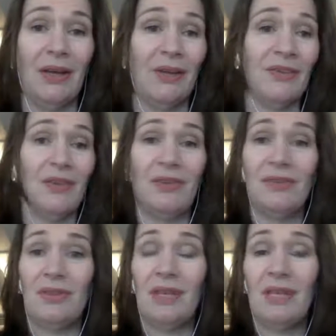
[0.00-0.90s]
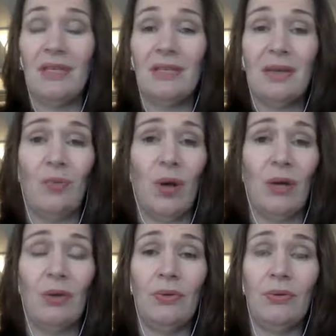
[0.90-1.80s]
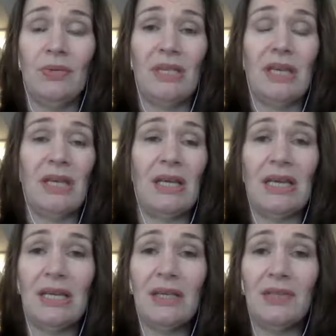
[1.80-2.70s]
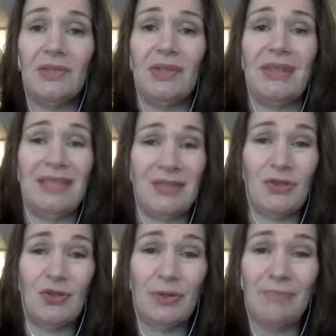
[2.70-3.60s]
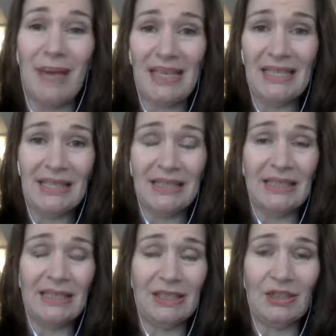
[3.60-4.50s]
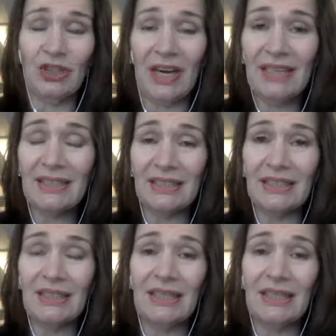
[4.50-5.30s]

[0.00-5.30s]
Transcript: So here's someone who's in an industry that's dramatically contracted,